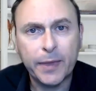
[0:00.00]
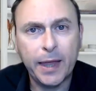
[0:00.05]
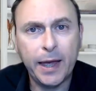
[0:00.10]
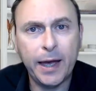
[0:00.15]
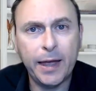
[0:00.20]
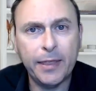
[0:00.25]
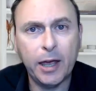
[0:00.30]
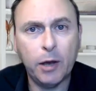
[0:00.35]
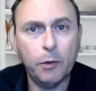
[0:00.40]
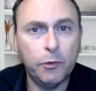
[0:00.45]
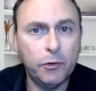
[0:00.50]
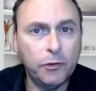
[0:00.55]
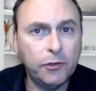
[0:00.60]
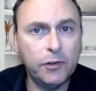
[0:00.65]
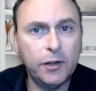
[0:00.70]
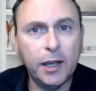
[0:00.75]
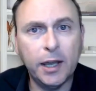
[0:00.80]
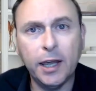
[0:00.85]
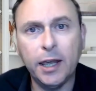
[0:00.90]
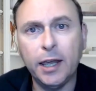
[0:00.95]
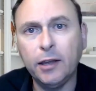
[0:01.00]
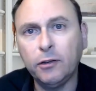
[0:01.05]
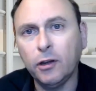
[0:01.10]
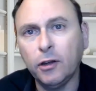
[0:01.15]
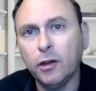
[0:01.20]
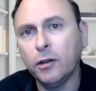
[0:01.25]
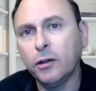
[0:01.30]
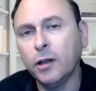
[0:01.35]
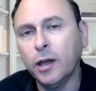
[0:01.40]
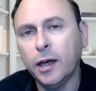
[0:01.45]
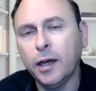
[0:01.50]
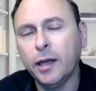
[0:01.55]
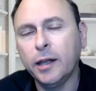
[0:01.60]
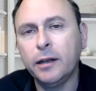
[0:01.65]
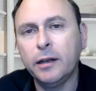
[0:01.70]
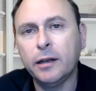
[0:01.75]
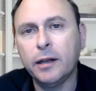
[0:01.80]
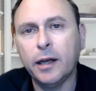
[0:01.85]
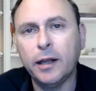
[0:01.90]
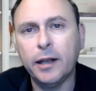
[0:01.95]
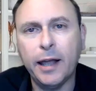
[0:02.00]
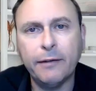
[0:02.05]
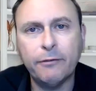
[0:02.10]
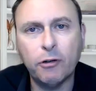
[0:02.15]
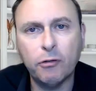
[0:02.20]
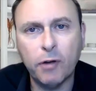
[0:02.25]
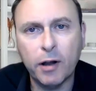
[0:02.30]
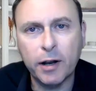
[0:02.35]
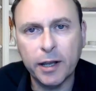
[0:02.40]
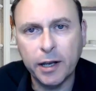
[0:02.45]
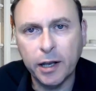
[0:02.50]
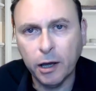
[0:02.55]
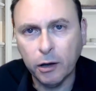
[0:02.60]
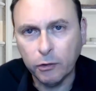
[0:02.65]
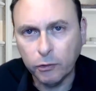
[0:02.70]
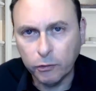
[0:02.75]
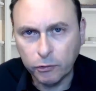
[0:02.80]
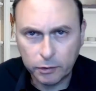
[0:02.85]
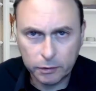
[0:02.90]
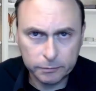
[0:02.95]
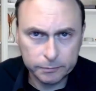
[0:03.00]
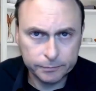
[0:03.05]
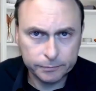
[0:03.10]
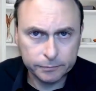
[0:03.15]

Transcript: and they would sneeze and have a runny nose.